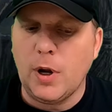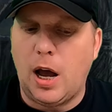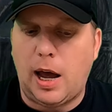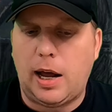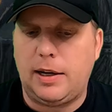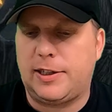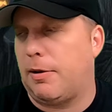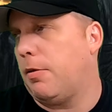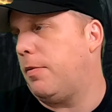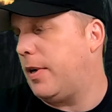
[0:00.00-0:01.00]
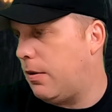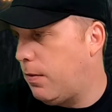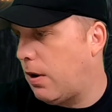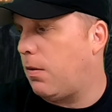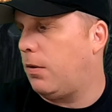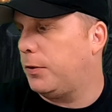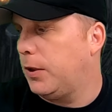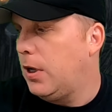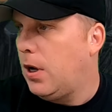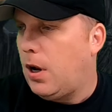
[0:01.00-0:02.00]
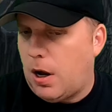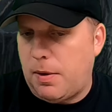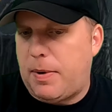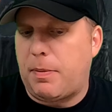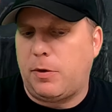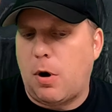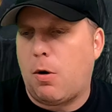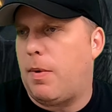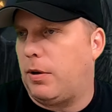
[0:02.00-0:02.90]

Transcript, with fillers: and some of them become werewolves. And then people know